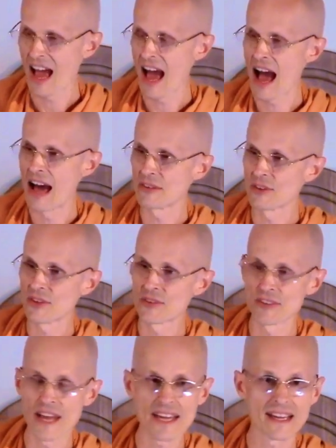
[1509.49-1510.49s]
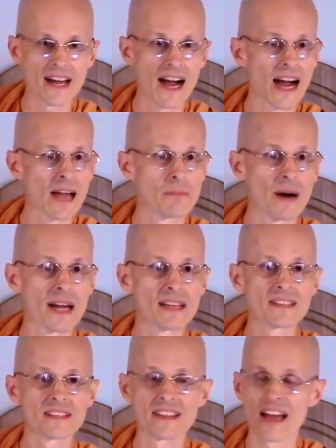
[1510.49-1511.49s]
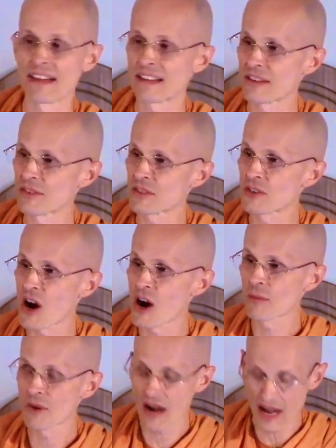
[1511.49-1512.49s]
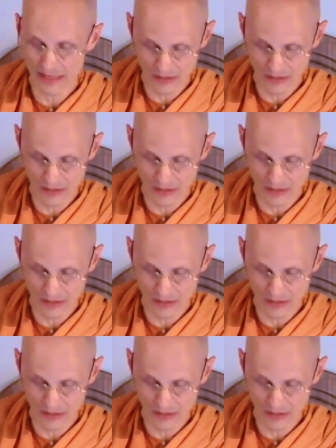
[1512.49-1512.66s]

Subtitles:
As the snake I bite, and as the charmer I